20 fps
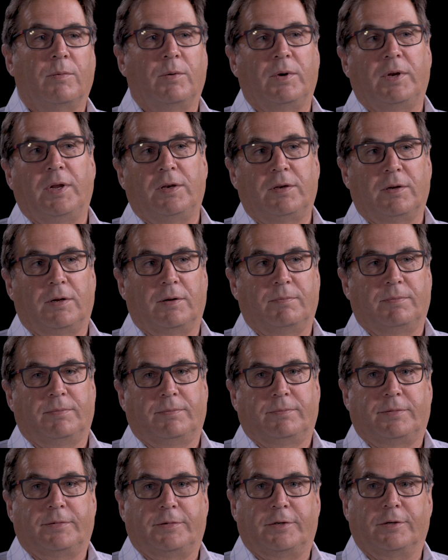we need to
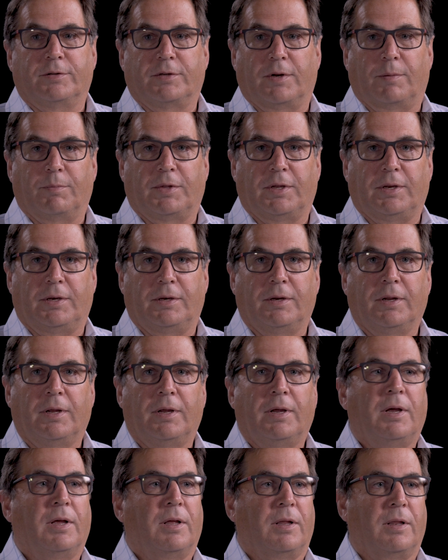do something
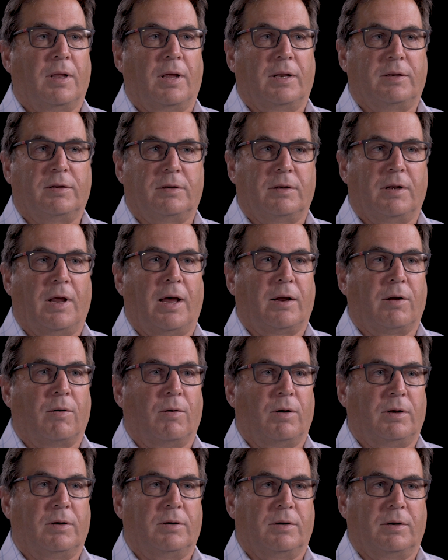that's
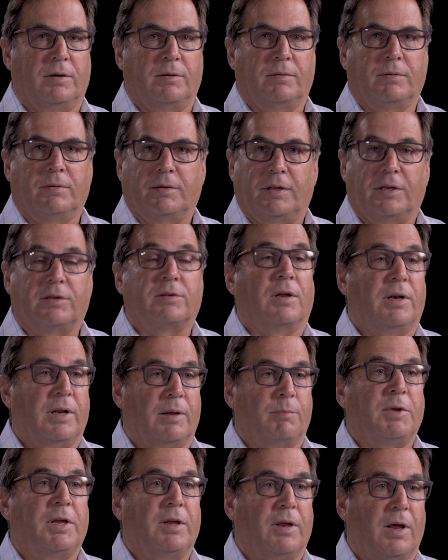that's going
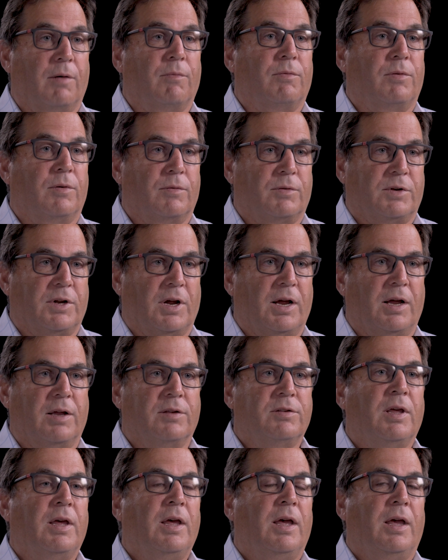to be helpful to
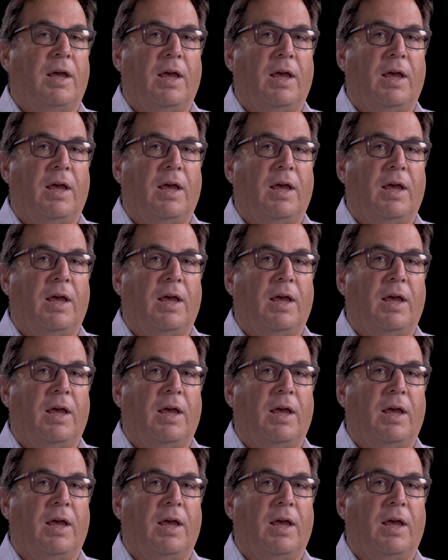us